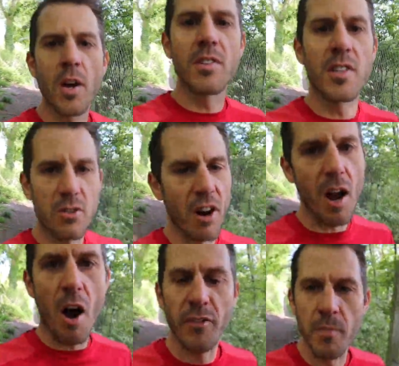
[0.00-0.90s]
notice
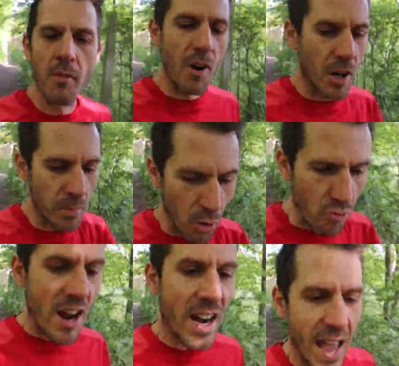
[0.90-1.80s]
straight after my run, I'm
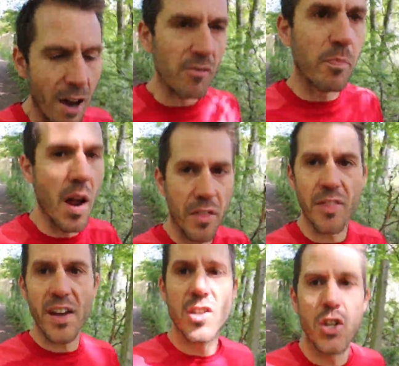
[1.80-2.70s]
not really out of breath,
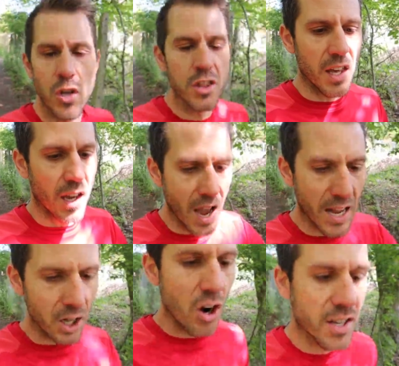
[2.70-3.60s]
and that's a good thing. I
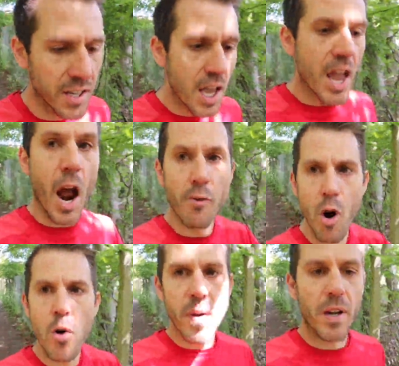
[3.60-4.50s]
had a nice
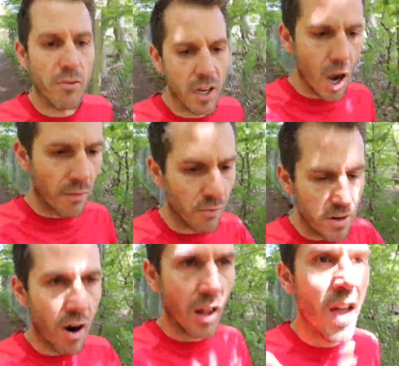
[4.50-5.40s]
aerobic
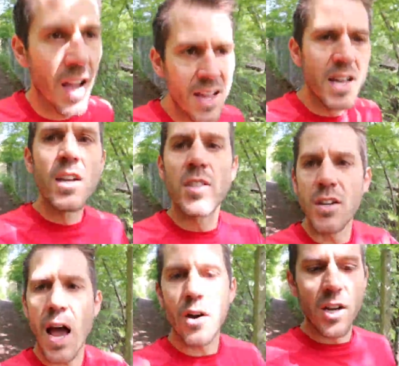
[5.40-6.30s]
recovery run,
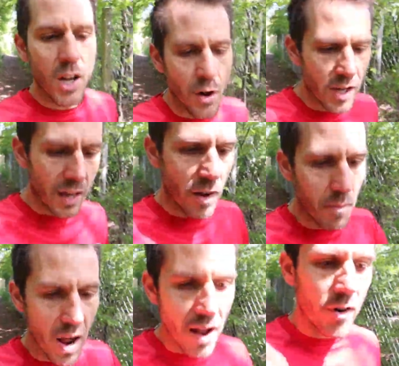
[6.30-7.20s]
so now I can go and give
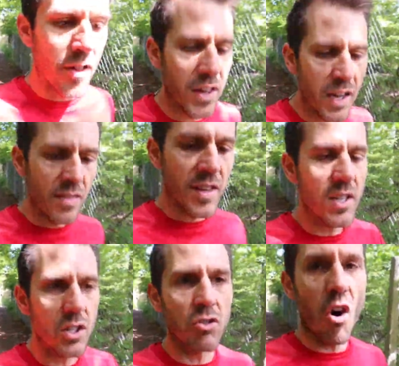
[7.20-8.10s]
it my everything in
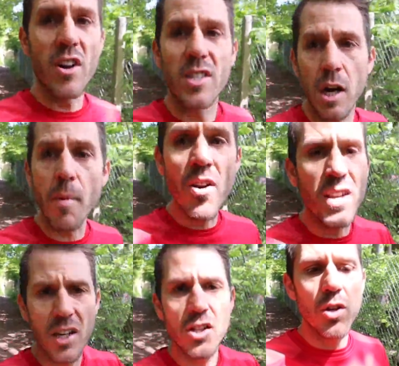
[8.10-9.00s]
these strides, and I'm
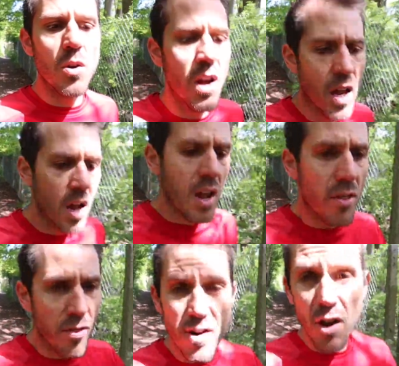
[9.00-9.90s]
only going to do
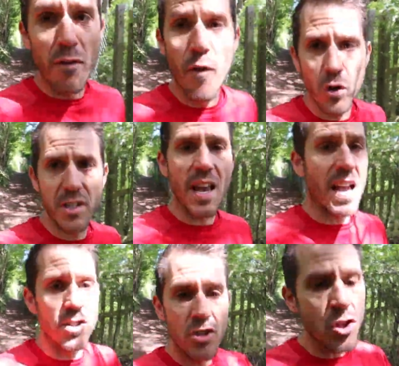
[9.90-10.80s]
3 or 4
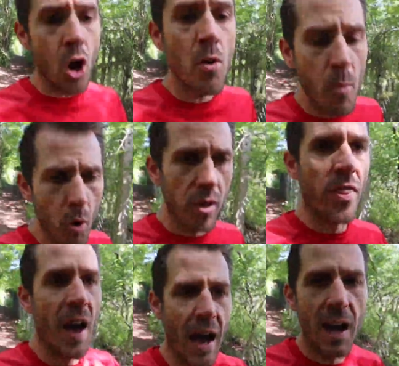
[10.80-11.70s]
sets, no more
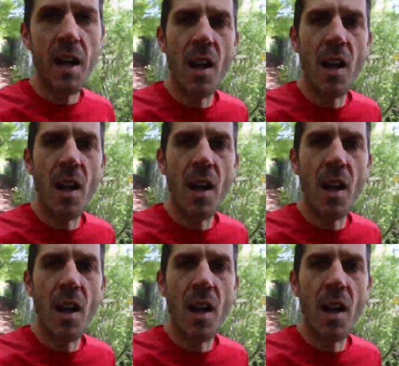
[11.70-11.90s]
than that.